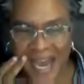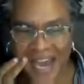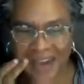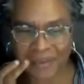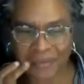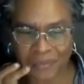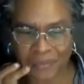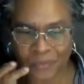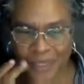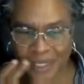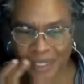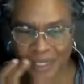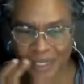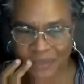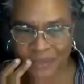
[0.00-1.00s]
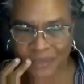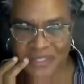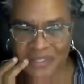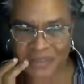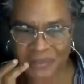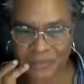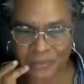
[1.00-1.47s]
when i was
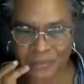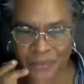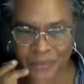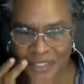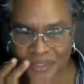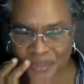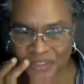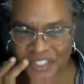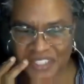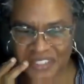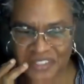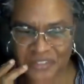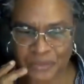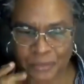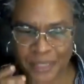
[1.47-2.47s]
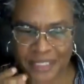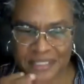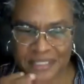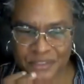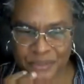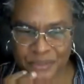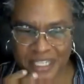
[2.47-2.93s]
researching this for my
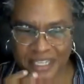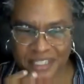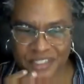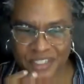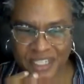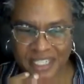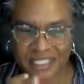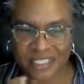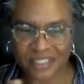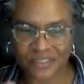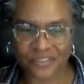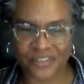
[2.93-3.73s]
dissertation i didn't